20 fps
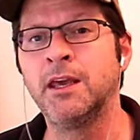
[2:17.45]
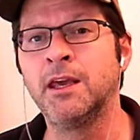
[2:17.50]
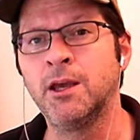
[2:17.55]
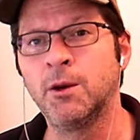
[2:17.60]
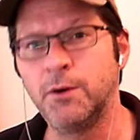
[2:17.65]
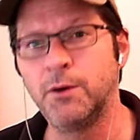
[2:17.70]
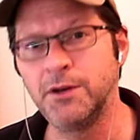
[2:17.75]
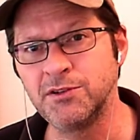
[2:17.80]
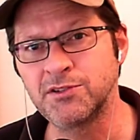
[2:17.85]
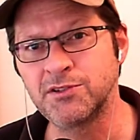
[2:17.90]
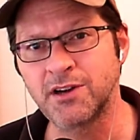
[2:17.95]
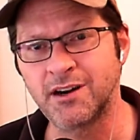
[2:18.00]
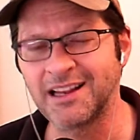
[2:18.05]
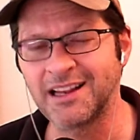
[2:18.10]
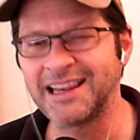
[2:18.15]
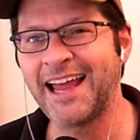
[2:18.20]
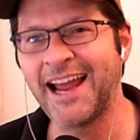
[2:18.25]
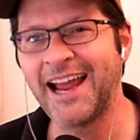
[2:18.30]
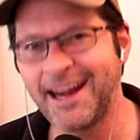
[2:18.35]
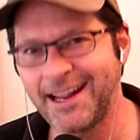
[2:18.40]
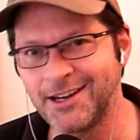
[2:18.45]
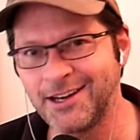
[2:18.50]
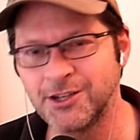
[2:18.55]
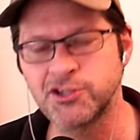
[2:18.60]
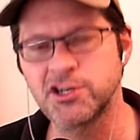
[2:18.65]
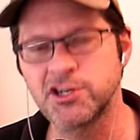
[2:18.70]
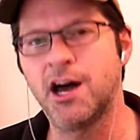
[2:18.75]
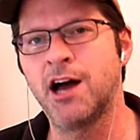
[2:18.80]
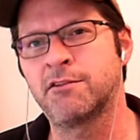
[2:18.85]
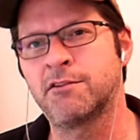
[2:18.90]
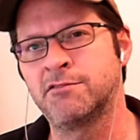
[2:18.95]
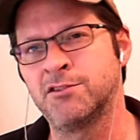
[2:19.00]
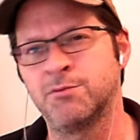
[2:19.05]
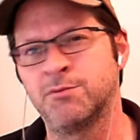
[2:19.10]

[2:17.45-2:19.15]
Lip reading: when you start aligning your chakras,